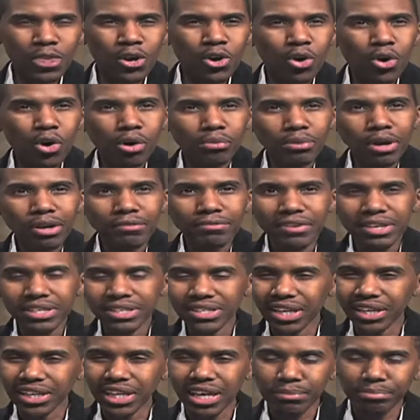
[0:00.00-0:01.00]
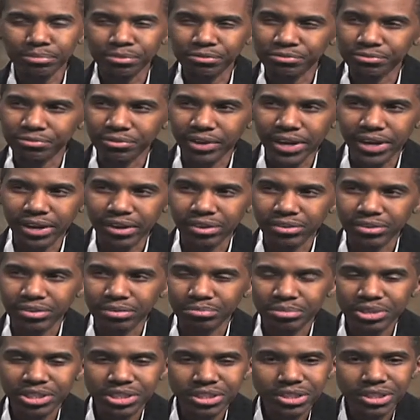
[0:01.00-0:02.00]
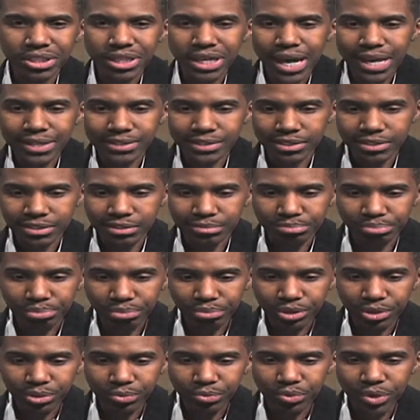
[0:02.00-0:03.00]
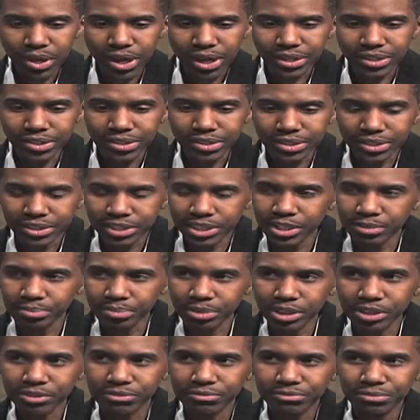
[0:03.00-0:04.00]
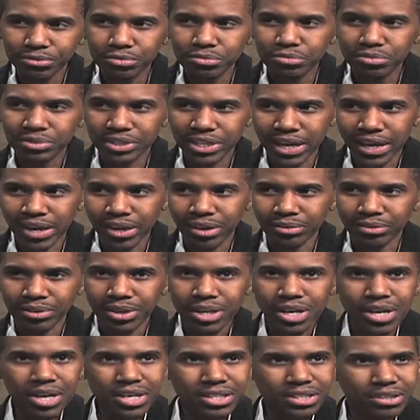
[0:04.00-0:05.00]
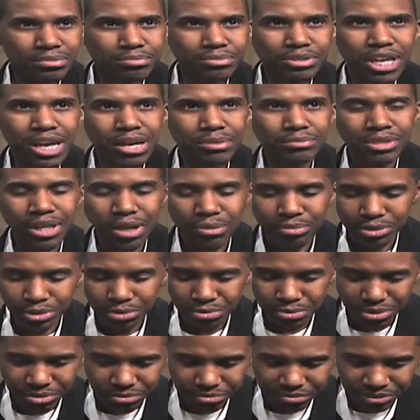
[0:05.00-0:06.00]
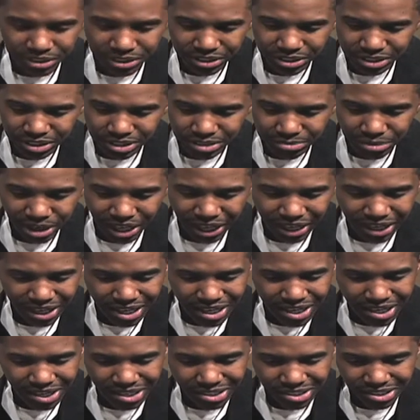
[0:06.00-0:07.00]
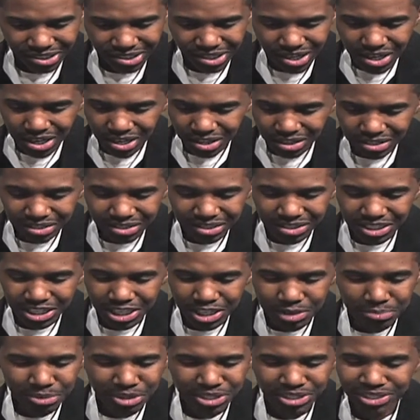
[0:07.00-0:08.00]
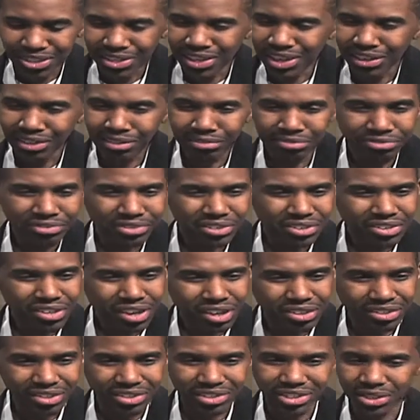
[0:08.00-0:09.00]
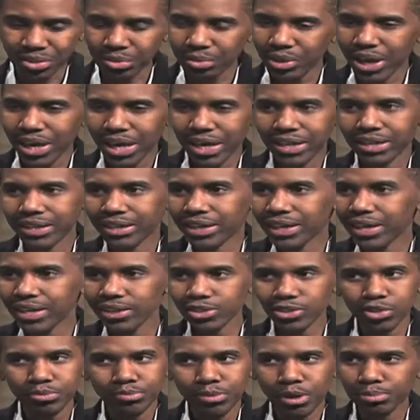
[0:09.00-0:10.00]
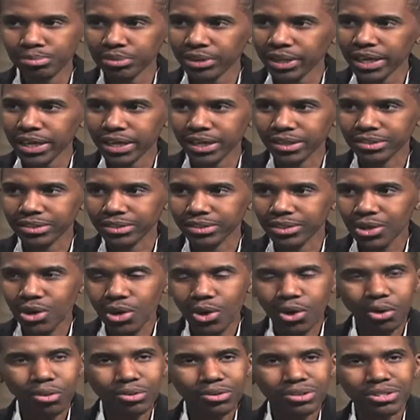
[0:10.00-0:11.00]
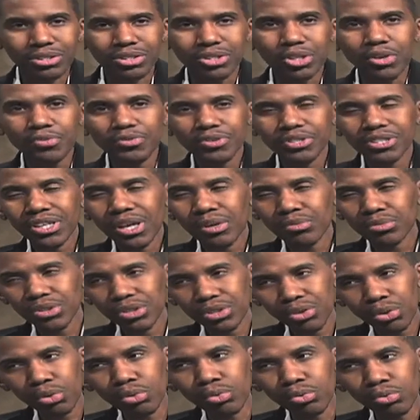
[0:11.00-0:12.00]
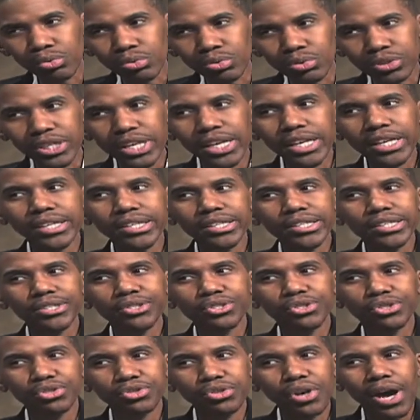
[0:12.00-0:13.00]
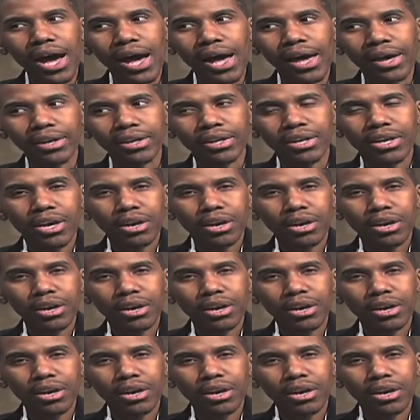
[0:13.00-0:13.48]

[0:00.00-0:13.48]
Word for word: On my face, I kept a frown, because it got to the point where I couldn't keep any food down. Sometimes I would lose the feeling in my hands, couldn't keep it together for nothing, so I had to cancel my plans. On the surface, I was cool, taking it in stride,